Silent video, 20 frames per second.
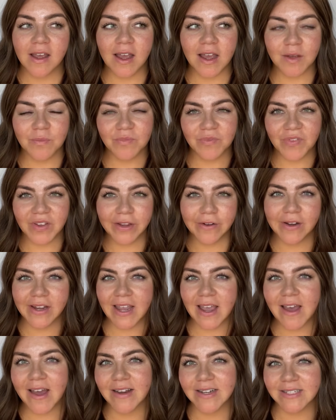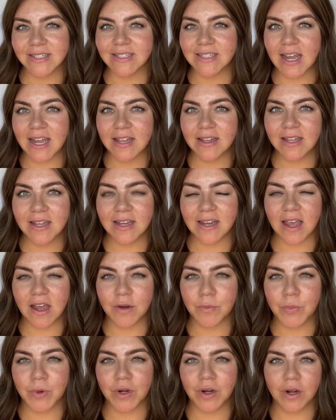figuring out how to style it and how to
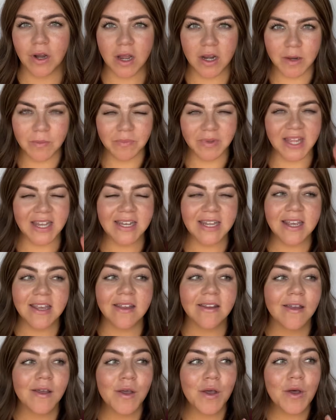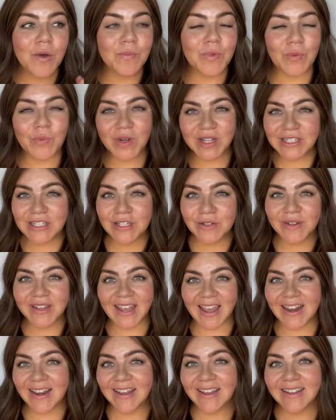put it on and blend it. But once you
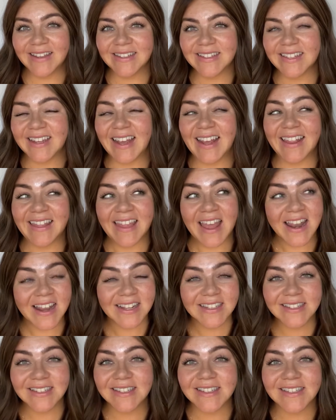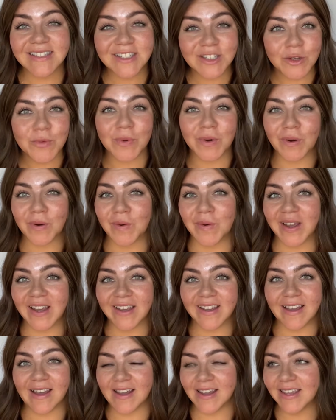get it, then it's super quick.
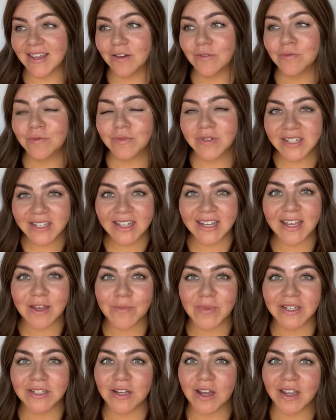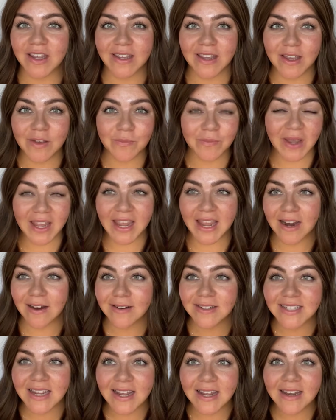I can really get my hair
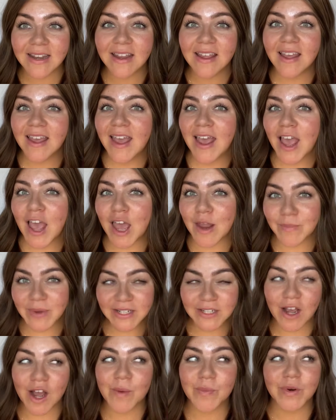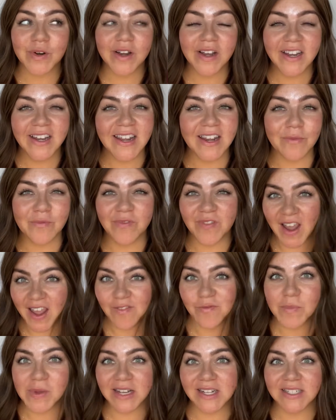done and my topper on in 5
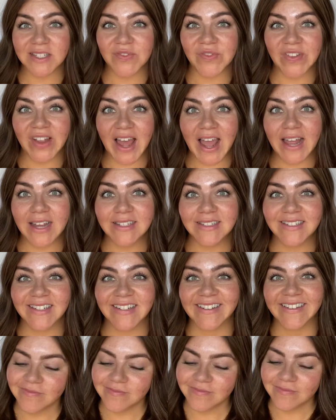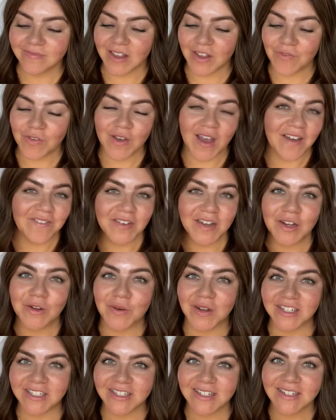minutes flat. If you have any
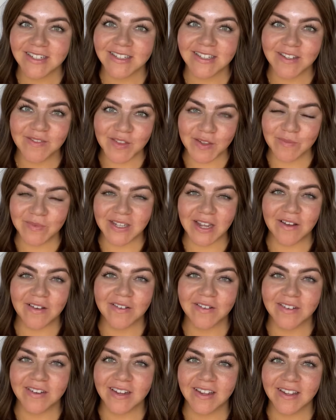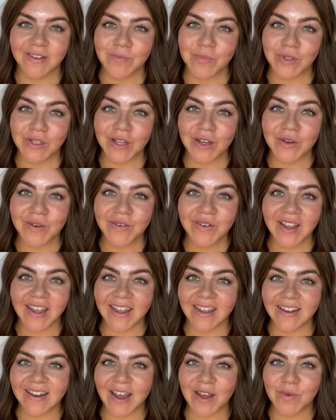questions, leave them down below
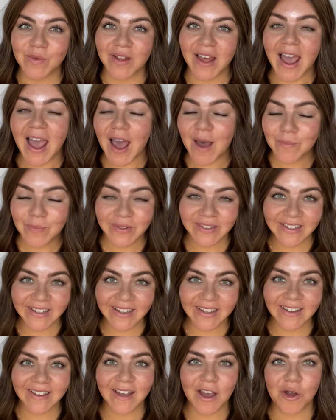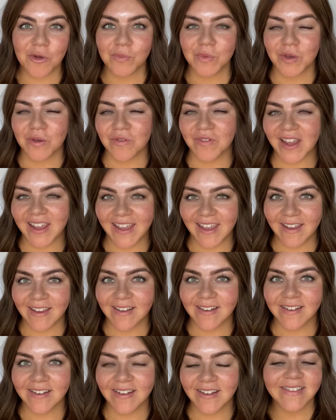and I will happily help you if I
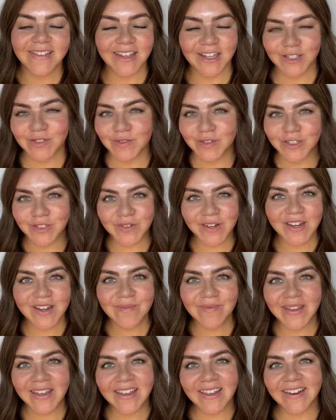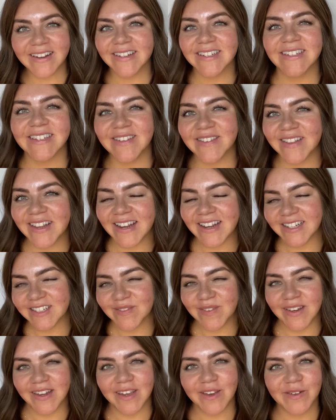can. Thanks for joining me and I'll see you in the next
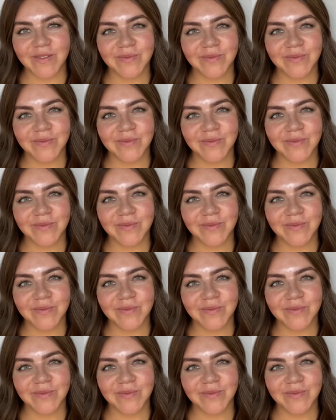video.